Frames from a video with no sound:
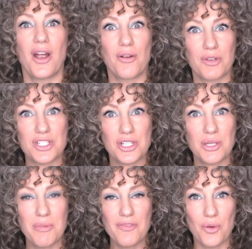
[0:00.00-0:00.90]

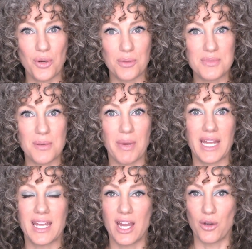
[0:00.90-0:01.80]
Originally performed
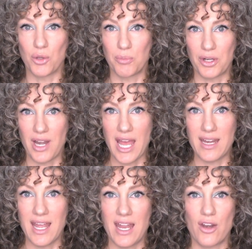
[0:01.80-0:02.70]
by Carol
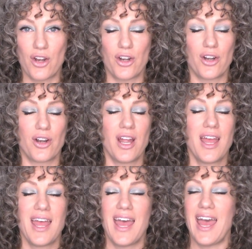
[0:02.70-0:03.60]
Burnett and her
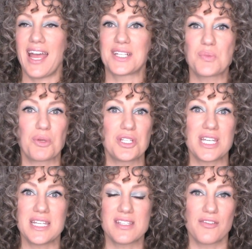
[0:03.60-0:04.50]

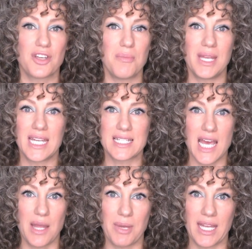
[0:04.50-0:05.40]
expertise of comedic
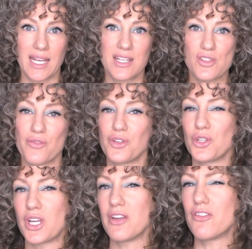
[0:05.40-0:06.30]
timing. So if you're
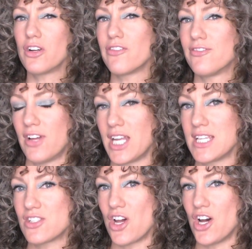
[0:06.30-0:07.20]
looking for a funny
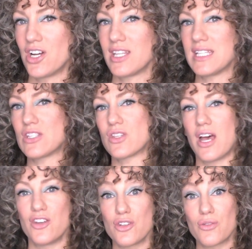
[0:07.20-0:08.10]
song that's
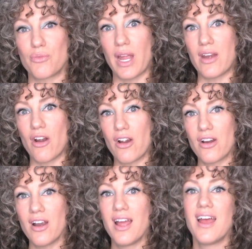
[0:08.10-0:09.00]
under the
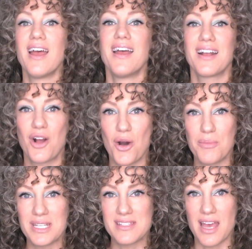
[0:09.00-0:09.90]
radar, Call
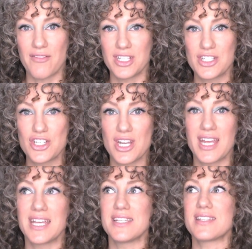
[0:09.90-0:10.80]
Me Savage
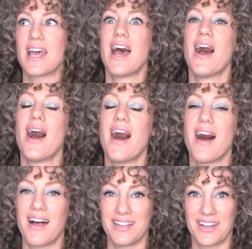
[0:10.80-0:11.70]
is
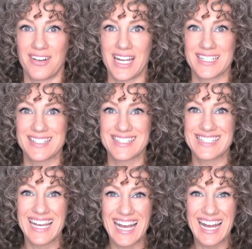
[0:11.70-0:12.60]
hilarious.